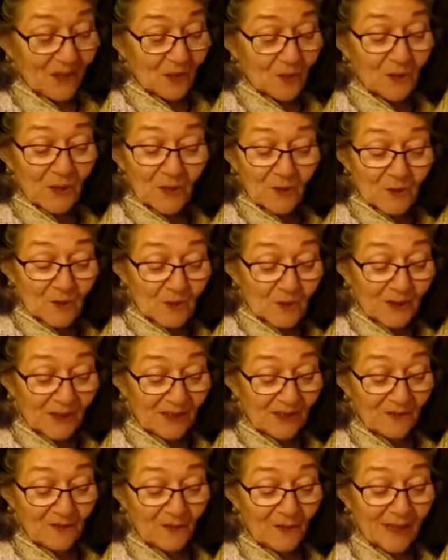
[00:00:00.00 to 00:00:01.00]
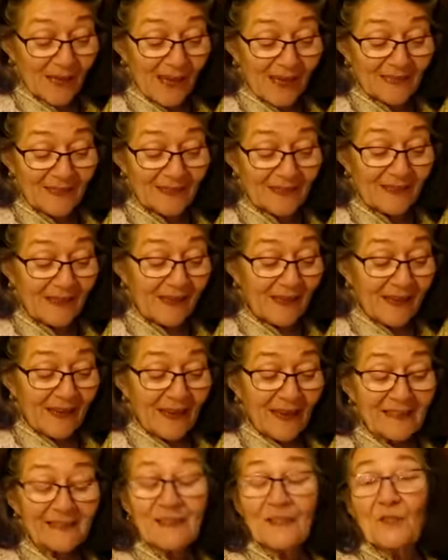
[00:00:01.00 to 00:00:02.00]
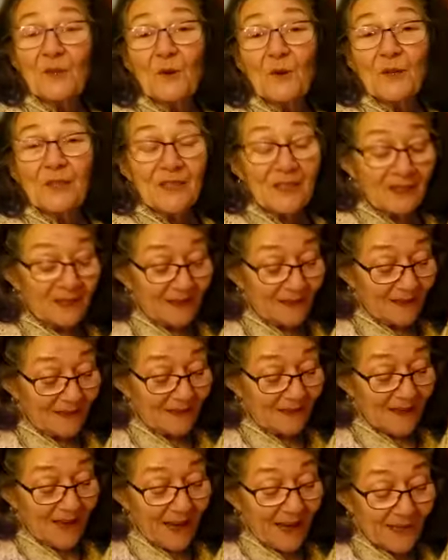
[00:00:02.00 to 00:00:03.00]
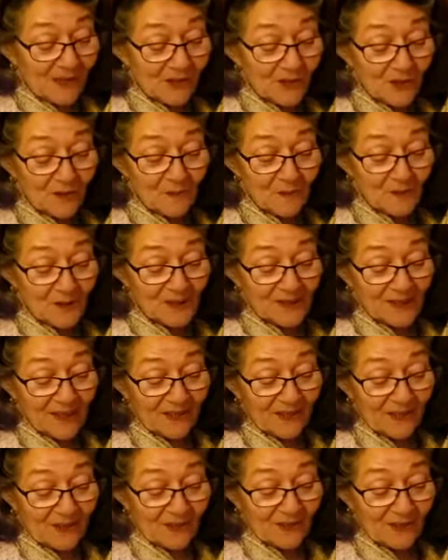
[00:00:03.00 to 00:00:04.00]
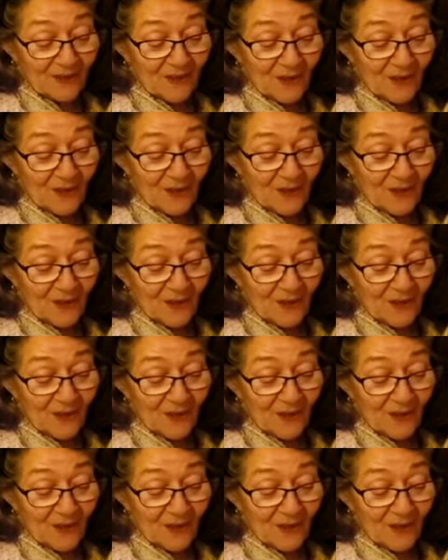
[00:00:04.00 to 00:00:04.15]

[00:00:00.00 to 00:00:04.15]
trick or treating for candy has its origin in an ancient procession